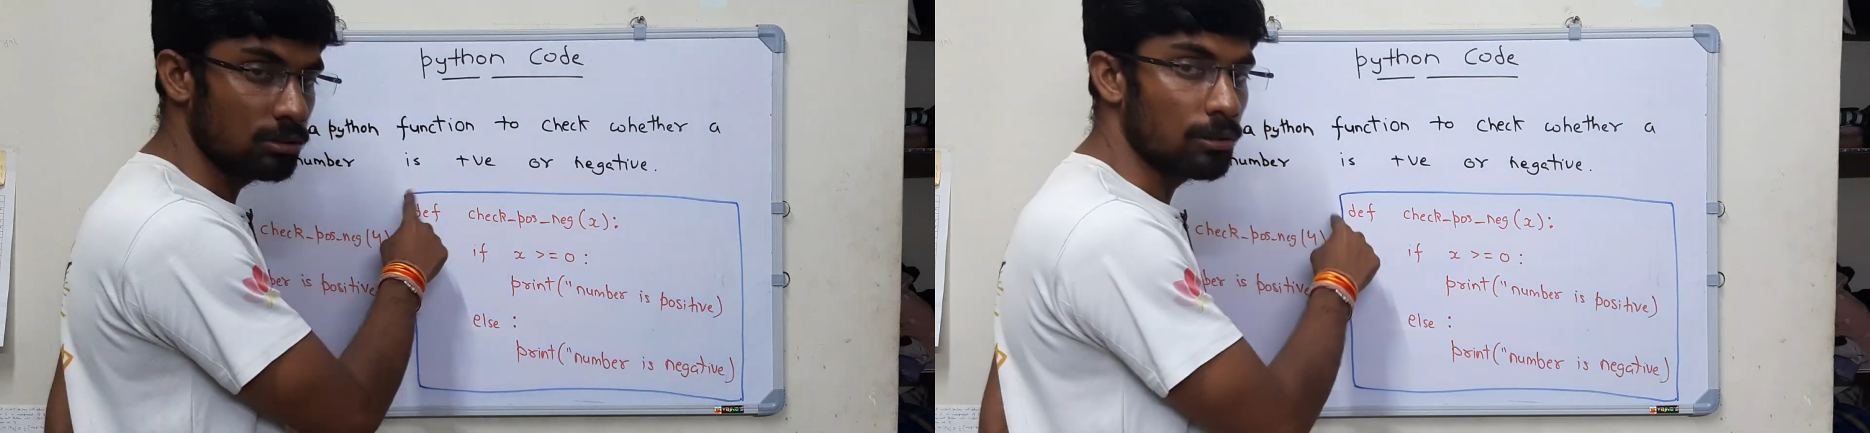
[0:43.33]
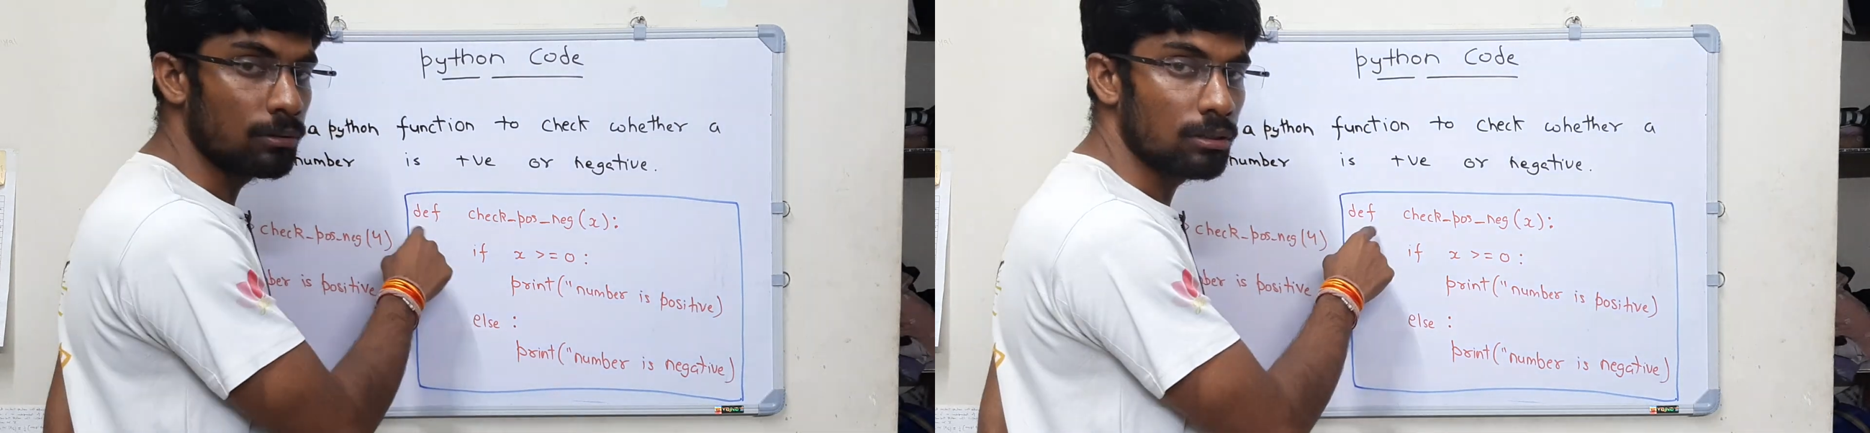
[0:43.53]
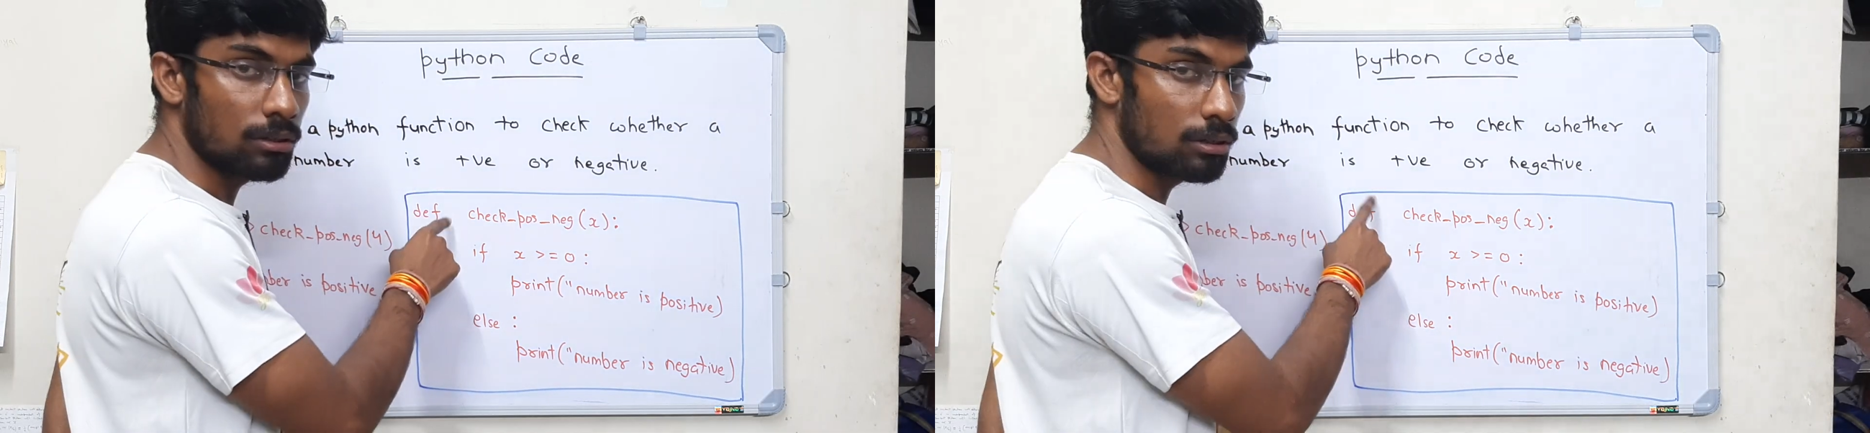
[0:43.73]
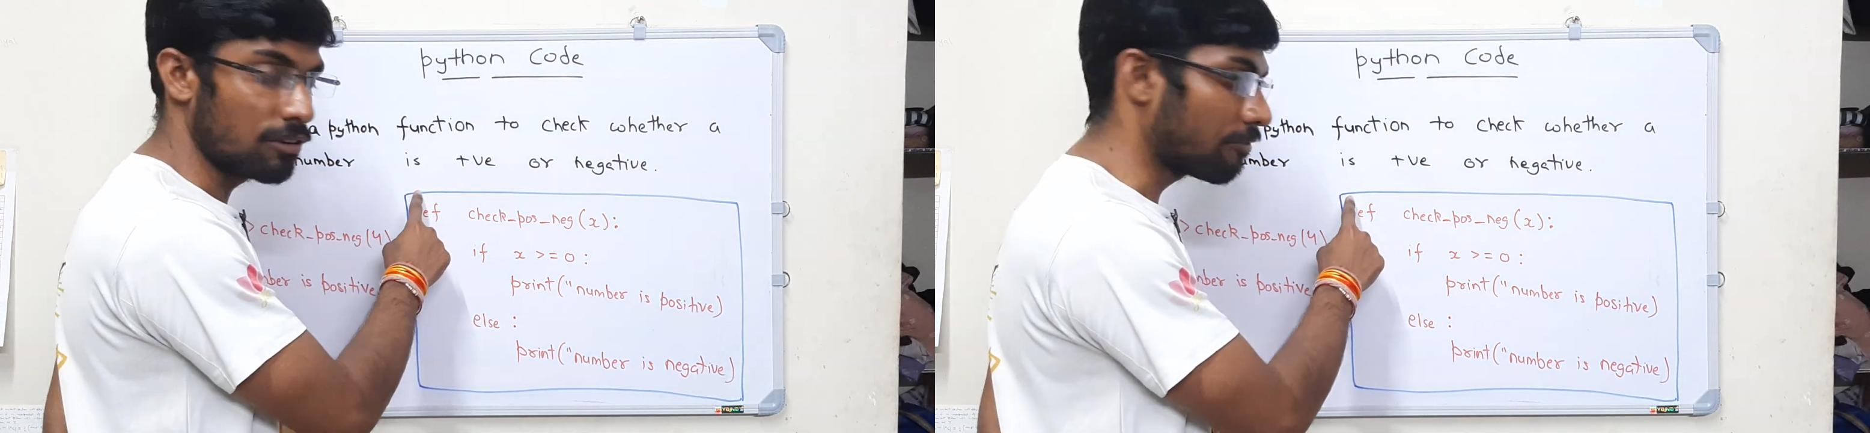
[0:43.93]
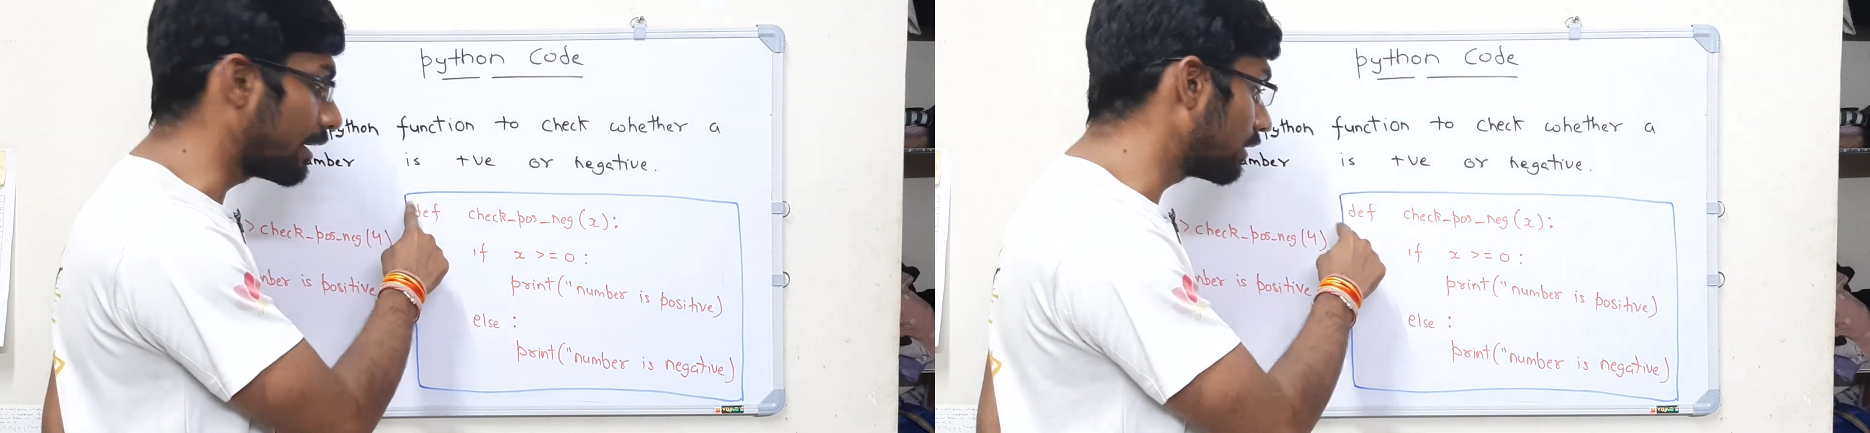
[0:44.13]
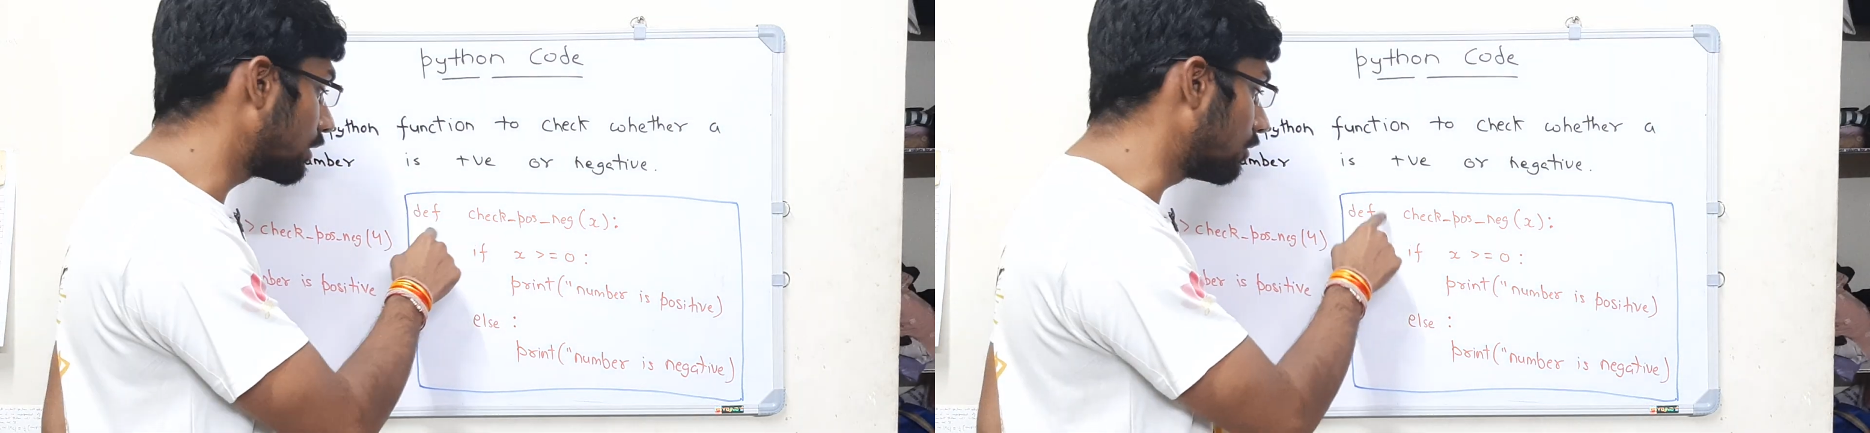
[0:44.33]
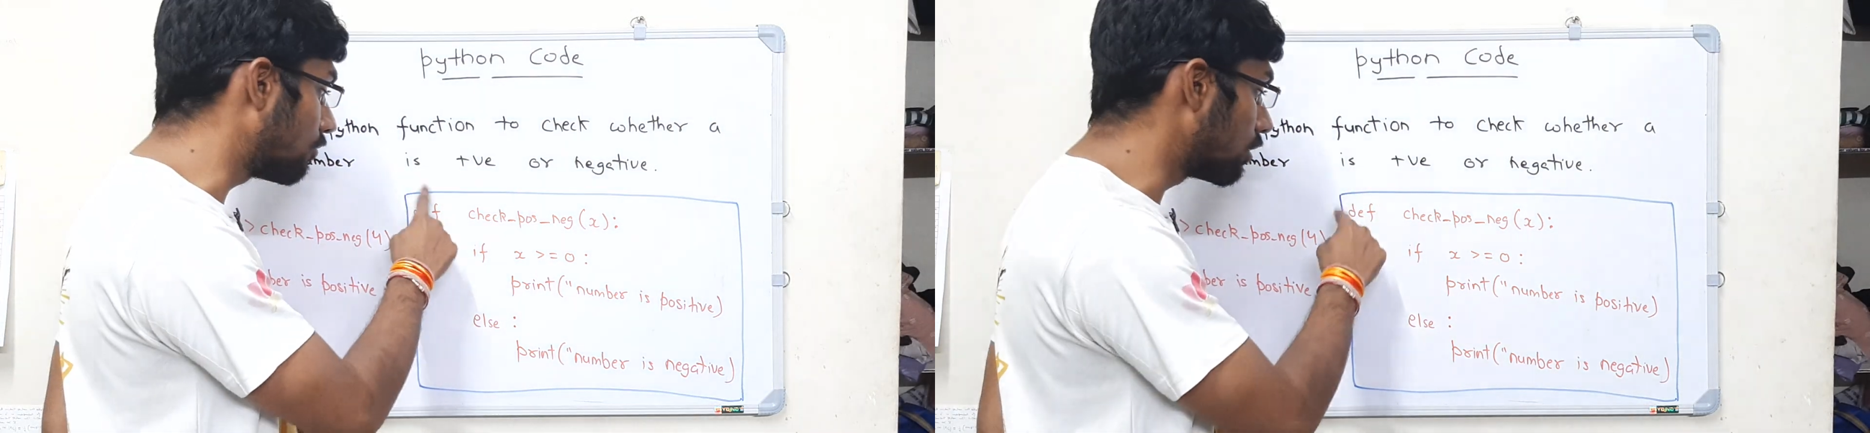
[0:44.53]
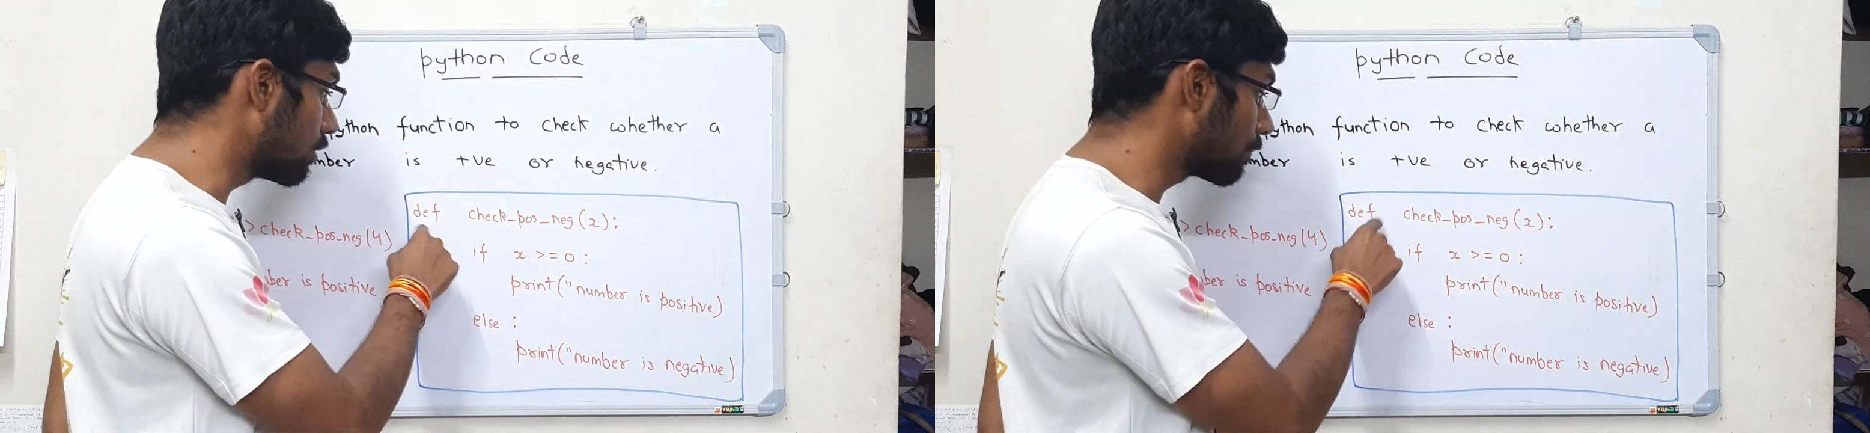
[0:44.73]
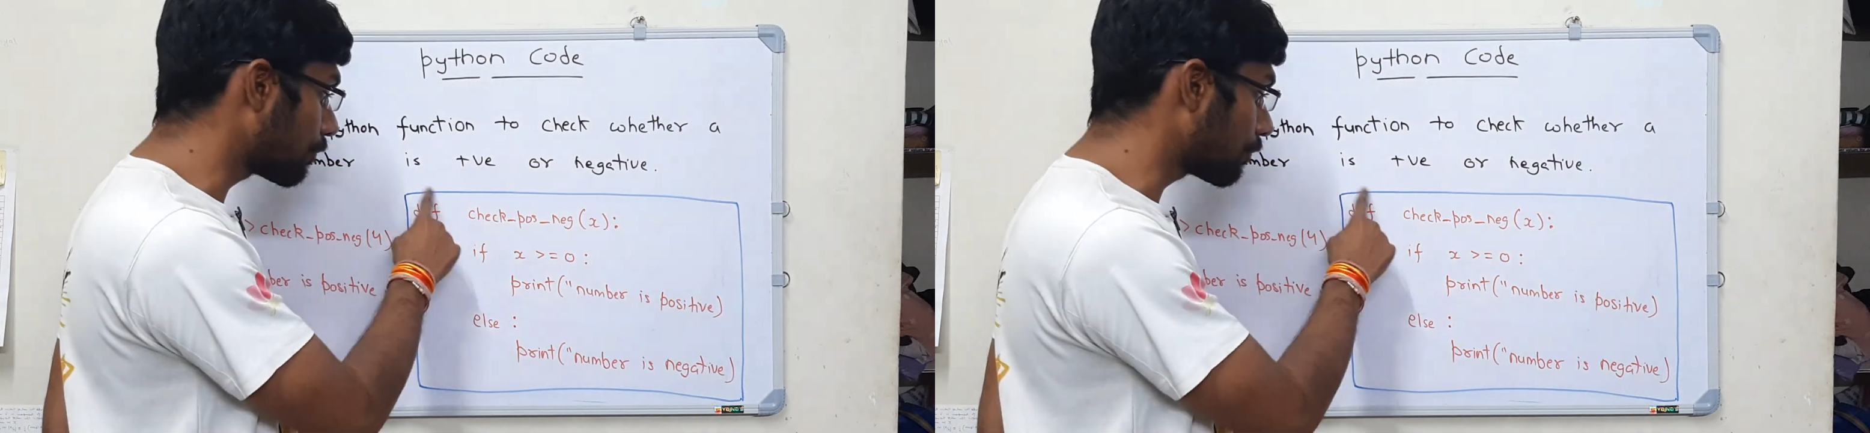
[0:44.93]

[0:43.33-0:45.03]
is a defined keyword